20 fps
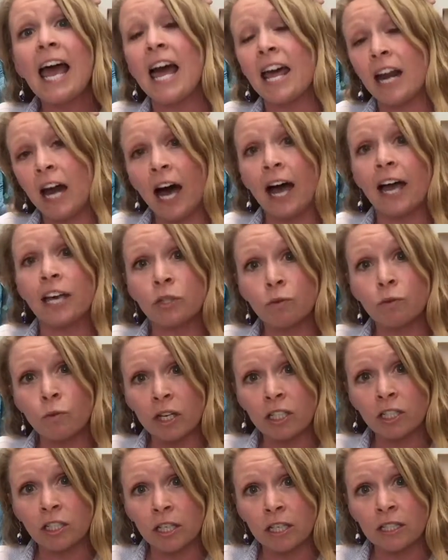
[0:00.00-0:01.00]
and highest
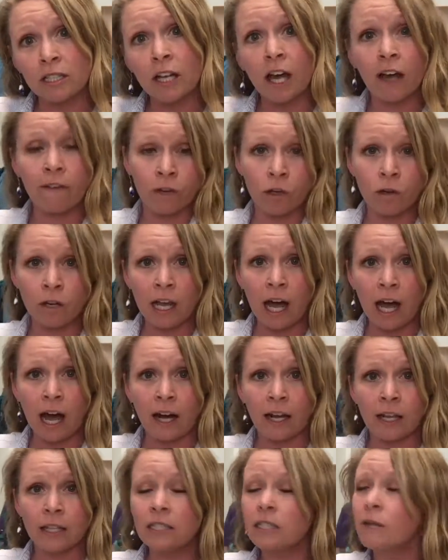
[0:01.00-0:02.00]
richness of
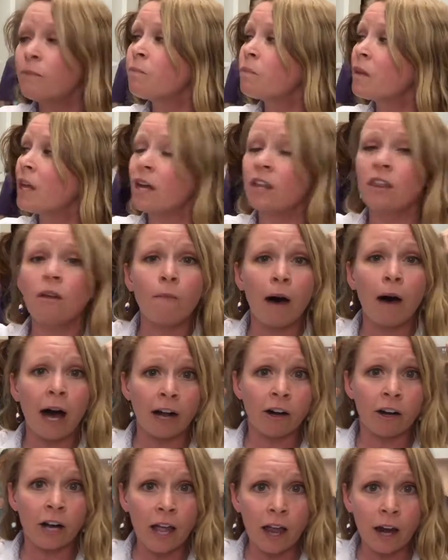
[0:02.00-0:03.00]
uniatids. In the
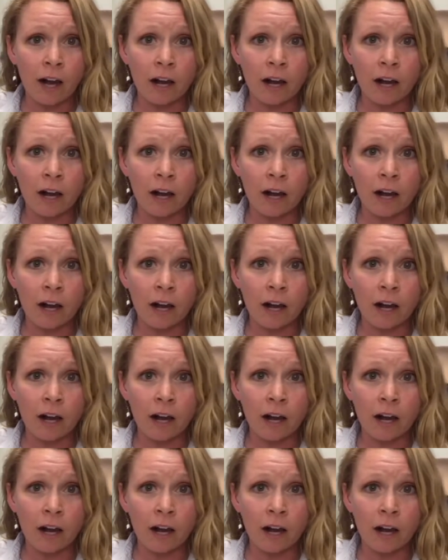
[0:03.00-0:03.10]
moderate